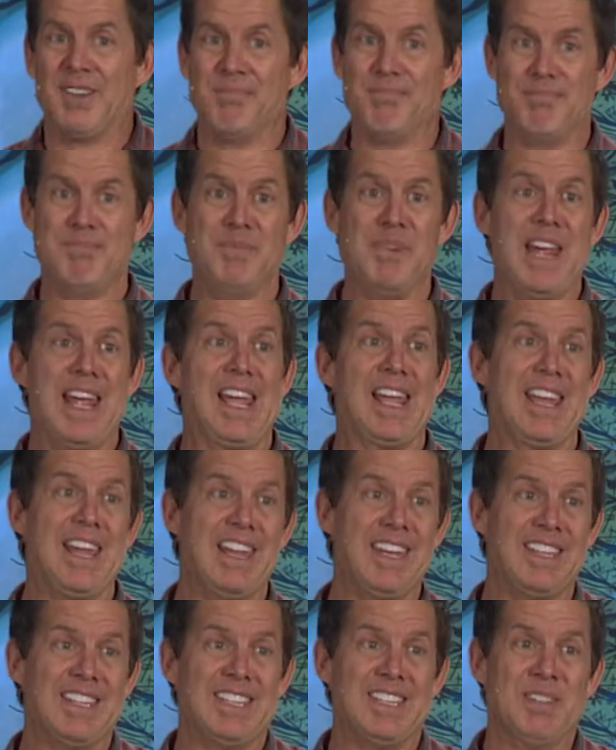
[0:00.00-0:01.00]

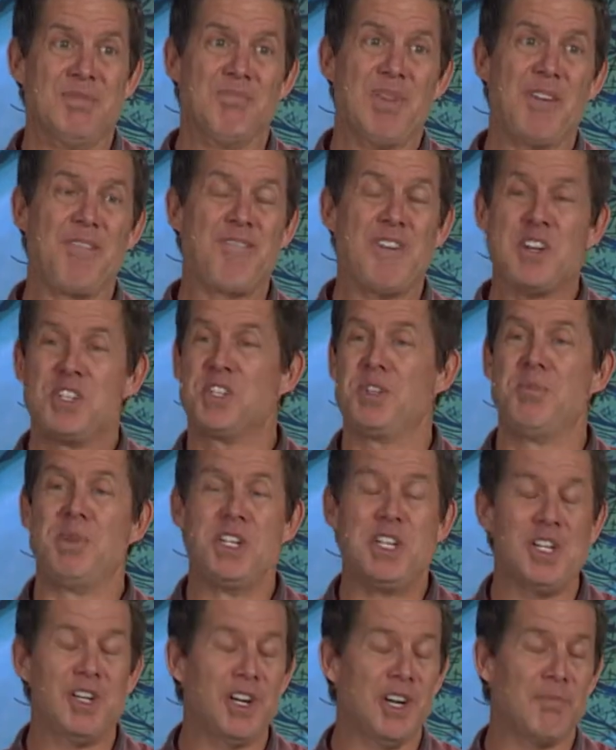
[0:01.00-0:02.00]
man, my freshman
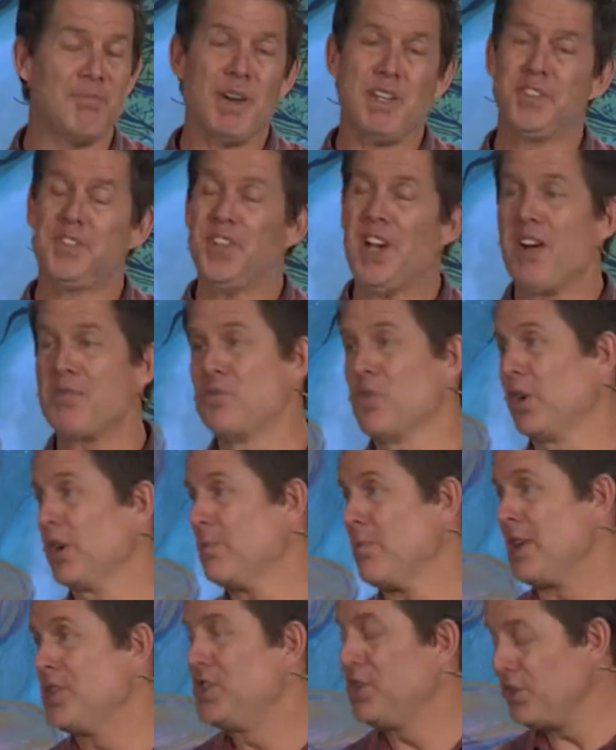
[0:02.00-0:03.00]
year, my sophomore year,
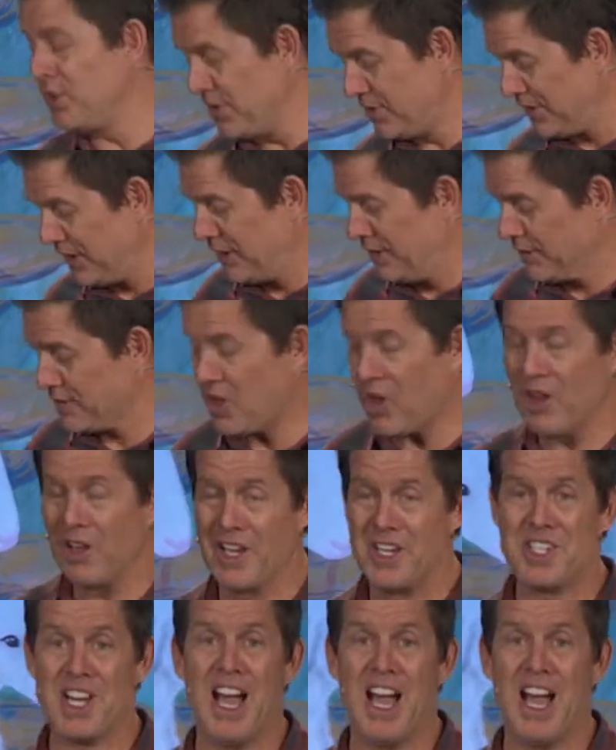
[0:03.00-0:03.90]
my junior, senior of college,